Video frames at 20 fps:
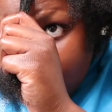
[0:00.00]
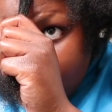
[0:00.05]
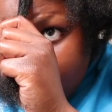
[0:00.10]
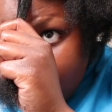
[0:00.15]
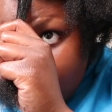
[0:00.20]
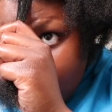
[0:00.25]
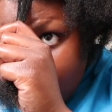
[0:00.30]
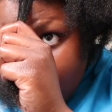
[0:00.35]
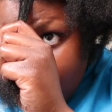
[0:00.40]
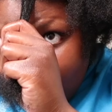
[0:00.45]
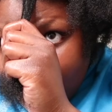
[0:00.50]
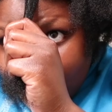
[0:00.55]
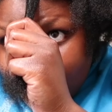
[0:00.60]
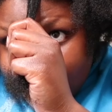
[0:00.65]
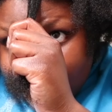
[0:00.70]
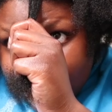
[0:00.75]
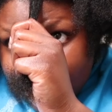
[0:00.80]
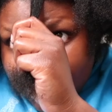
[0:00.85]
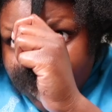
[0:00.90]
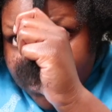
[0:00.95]
Not
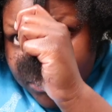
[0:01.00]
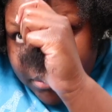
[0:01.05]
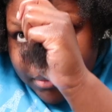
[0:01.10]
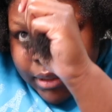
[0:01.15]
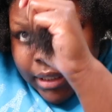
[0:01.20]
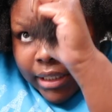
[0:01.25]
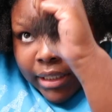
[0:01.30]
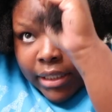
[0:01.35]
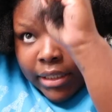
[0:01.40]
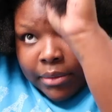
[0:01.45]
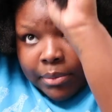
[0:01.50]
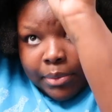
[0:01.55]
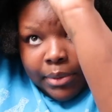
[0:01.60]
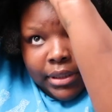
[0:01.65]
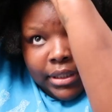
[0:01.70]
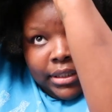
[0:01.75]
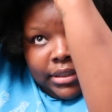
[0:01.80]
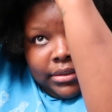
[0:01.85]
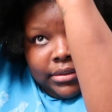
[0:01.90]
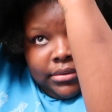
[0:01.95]
too big,
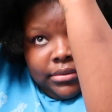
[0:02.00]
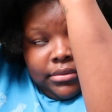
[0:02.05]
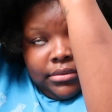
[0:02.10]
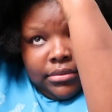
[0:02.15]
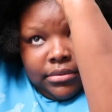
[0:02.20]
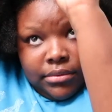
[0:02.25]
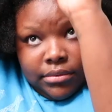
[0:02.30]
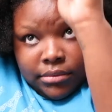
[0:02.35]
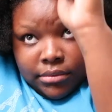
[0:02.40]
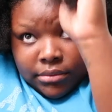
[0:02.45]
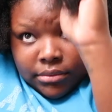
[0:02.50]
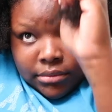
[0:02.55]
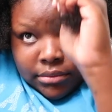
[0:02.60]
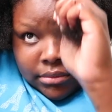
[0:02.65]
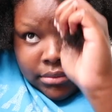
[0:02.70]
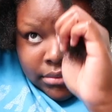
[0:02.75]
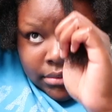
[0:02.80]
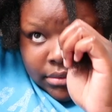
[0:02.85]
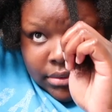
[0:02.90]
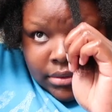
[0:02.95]
but
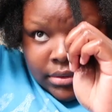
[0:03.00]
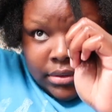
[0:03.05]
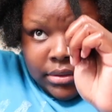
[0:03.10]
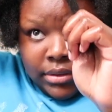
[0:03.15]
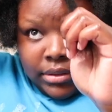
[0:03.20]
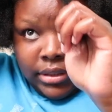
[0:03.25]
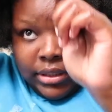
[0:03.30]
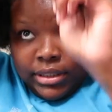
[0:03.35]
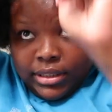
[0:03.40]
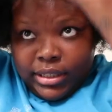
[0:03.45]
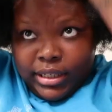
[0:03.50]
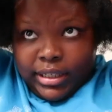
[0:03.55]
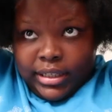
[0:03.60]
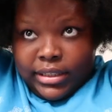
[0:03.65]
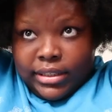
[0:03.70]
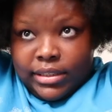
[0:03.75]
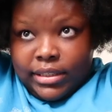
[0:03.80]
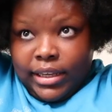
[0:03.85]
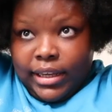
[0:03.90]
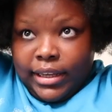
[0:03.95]
a
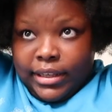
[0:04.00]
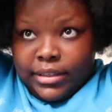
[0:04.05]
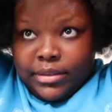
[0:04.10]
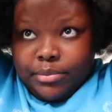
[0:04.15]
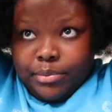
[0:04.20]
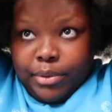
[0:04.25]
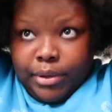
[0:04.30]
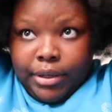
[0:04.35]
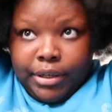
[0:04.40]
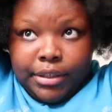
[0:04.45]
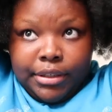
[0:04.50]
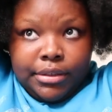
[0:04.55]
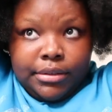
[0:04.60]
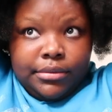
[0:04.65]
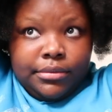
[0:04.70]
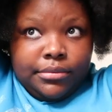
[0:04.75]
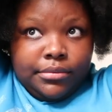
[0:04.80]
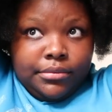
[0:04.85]
nice size part.